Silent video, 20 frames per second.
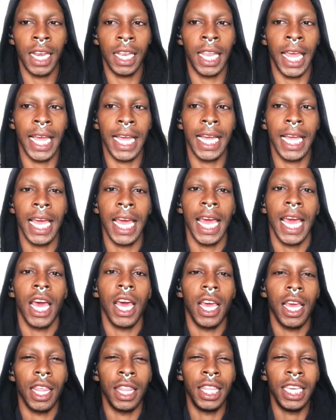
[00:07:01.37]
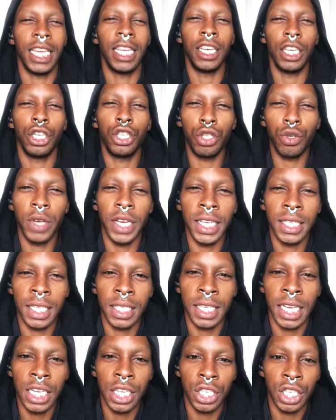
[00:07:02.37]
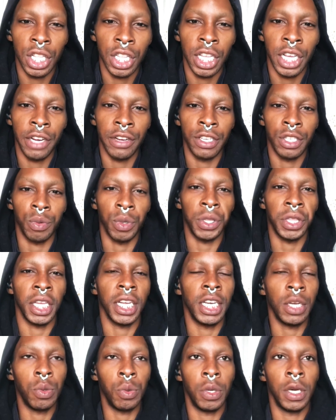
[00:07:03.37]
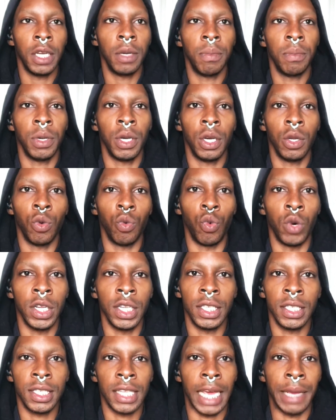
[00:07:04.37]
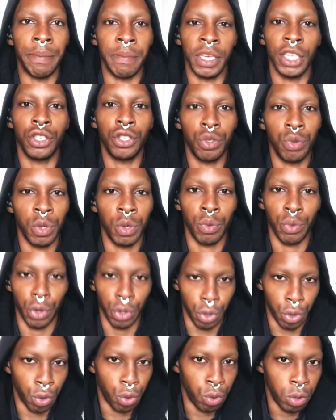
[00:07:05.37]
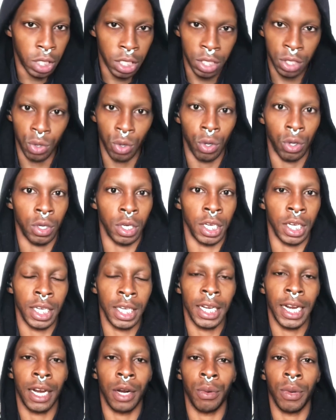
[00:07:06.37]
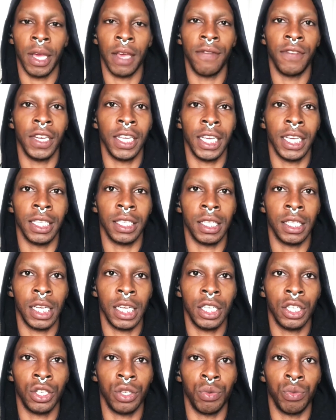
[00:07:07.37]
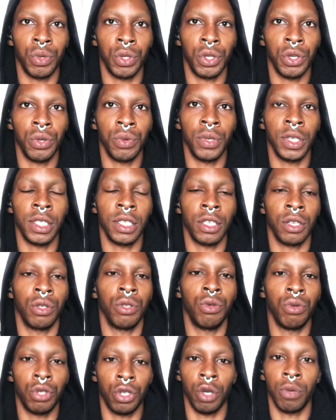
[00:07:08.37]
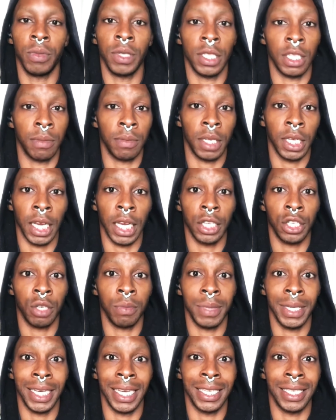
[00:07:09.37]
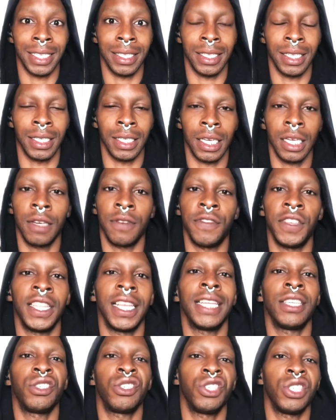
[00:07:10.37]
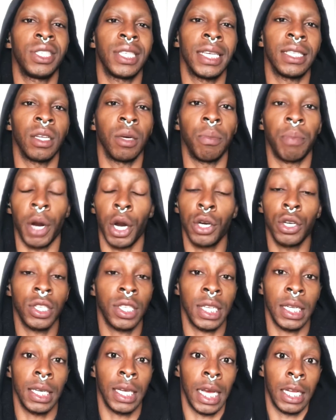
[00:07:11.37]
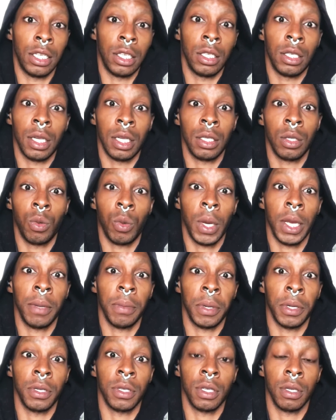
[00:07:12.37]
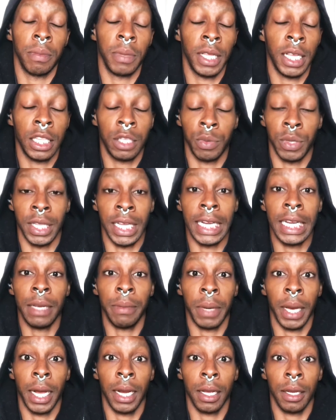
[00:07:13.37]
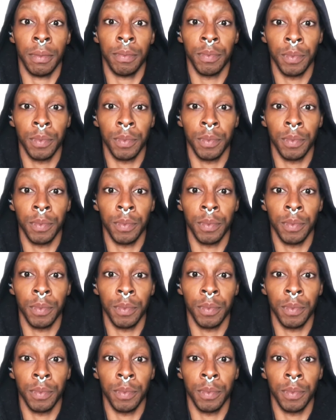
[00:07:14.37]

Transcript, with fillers: like, the initial hesitation there is with anyone, but once I meet you and we're cool, it's all good. I don't have any hesitation with you until you show me something I should be hesitant of. And that's just as a person, not just as a white person, but that's with anybody.